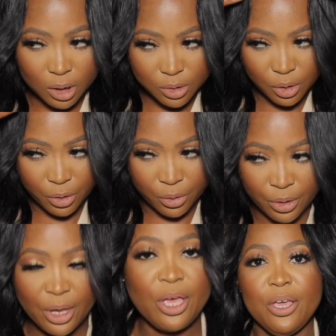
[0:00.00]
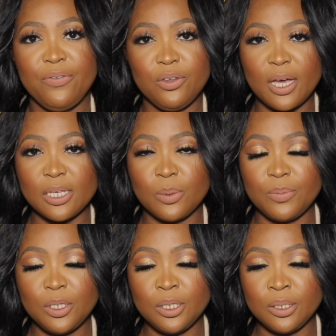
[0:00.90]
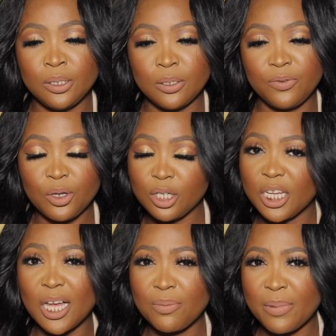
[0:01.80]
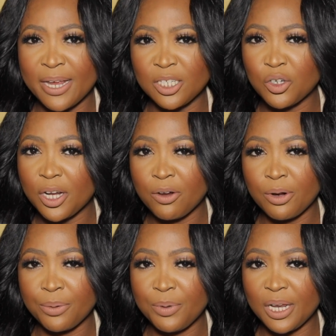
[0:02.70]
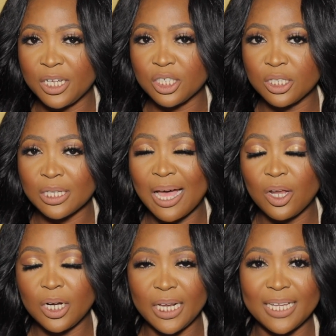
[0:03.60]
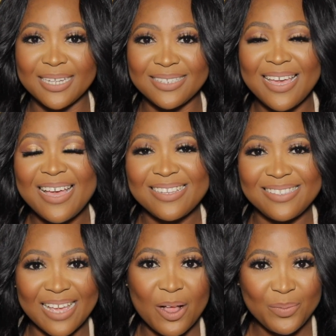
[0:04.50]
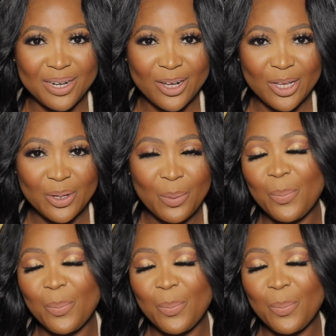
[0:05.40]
So if you guys want to check out my straightener recommendations, I'll link it down below.